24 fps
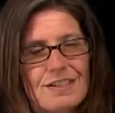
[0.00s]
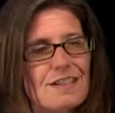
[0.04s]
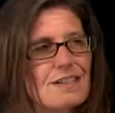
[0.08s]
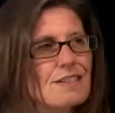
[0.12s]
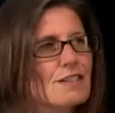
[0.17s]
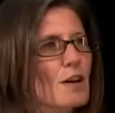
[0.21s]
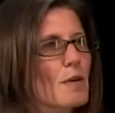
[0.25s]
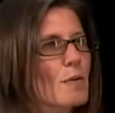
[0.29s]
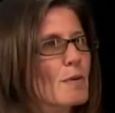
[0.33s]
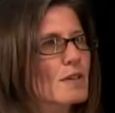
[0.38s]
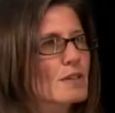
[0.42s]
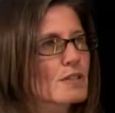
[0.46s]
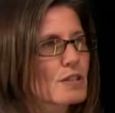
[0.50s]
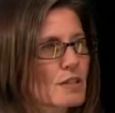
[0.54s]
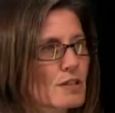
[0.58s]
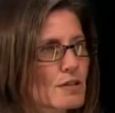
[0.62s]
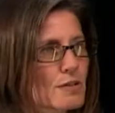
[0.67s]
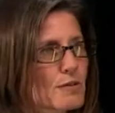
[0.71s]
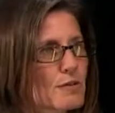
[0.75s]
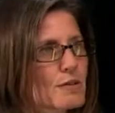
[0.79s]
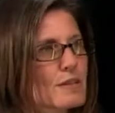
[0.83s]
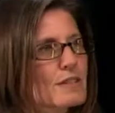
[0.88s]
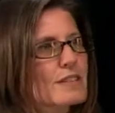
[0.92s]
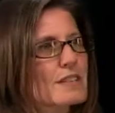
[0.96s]
And so it's
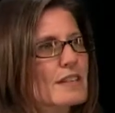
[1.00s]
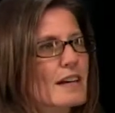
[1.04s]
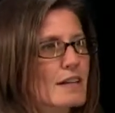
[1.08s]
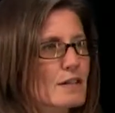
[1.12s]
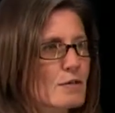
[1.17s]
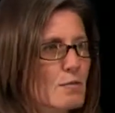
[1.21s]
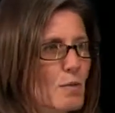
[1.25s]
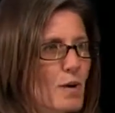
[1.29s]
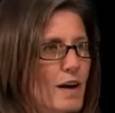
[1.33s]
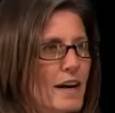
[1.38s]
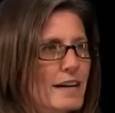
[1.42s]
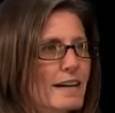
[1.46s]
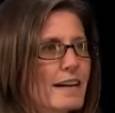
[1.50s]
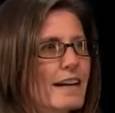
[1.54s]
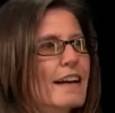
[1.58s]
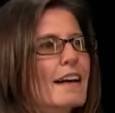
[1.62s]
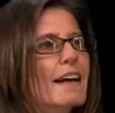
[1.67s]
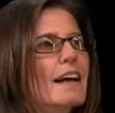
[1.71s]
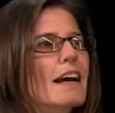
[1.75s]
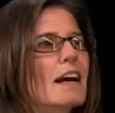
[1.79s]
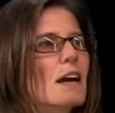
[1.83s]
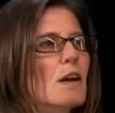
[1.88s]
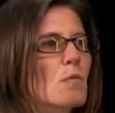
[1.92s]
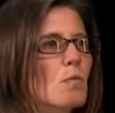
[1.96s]
who says what,
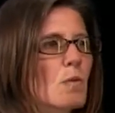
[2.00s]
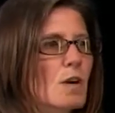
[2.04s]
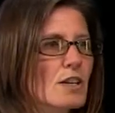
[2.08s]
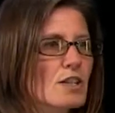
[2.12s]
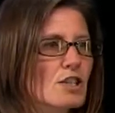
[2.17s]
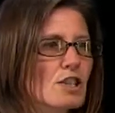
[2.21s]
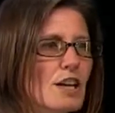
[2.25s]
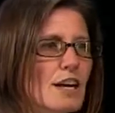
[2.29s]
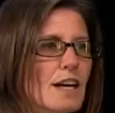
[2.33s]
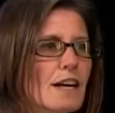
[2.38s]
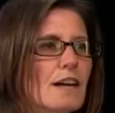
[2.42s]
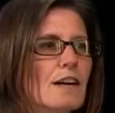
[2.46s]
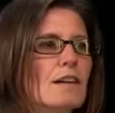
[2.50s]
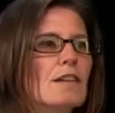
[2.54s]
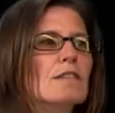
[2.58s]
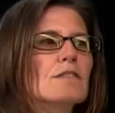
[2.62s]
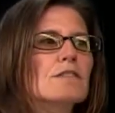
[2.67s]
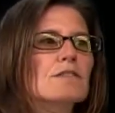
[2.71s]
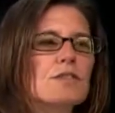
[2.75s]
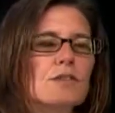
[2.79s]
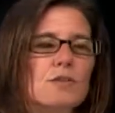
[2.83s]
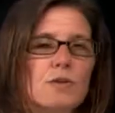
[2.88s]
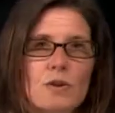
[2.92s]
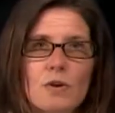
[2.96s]
in what channel,
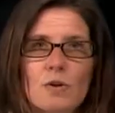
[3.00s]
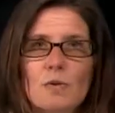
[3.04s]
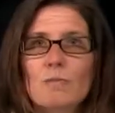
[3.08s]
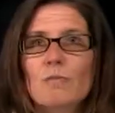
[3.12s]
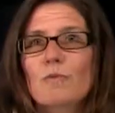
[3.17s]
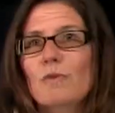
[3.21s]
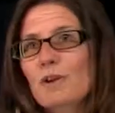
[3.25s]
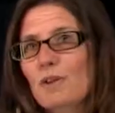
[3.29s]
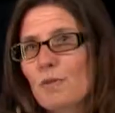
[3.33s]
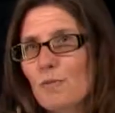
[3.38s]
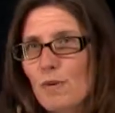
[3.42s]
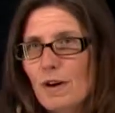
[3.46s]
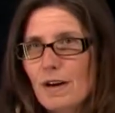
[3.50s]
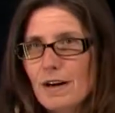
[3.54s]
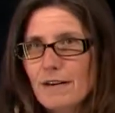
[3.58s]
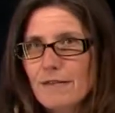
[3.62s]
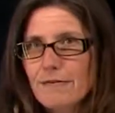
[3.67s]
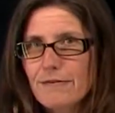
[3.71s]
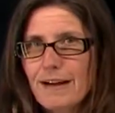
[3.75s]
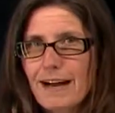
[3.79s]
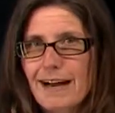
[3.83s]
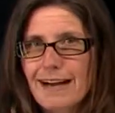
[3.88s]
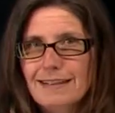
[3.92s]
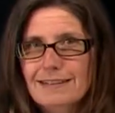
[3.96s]
to whom, with what
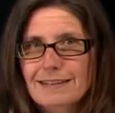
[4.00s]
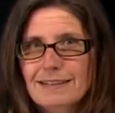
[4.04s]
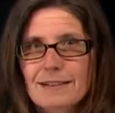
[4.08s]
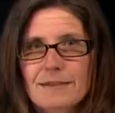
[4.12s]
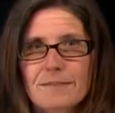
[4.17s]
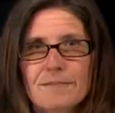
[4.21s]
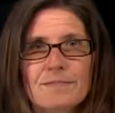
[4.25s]
effect.